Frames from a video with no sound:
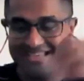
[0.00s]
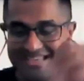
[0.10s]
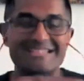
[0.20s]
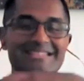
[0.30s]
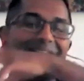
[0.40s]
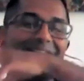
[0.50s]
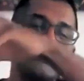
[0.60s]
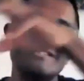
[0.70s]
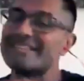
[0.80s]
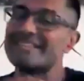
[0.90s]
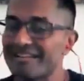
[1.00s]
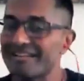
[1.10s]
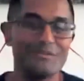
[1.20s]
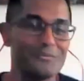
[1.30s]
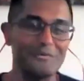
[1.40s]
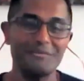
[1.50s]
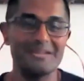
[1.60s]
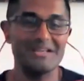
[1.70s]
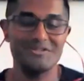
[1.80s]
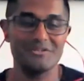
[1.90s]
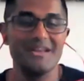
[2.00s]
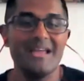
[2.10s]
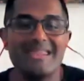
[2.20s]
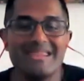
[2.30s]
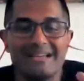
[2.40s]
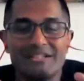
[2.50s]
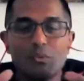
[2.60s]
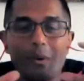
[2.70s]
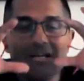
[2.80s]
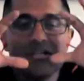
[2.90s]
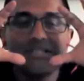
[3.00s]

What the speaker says: these are recycled throughout nature to